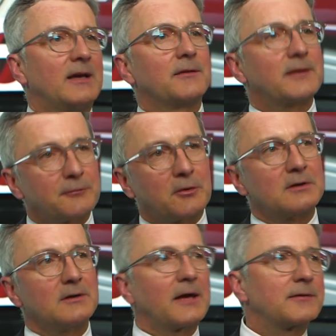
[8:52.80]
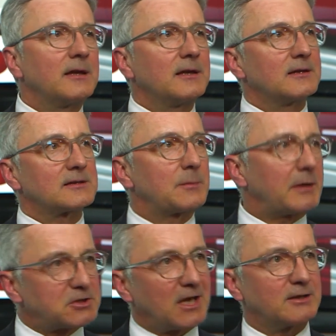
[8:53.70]
And therefore, I think it is a
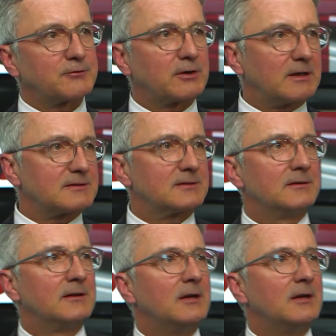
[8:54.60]
big challenge for us,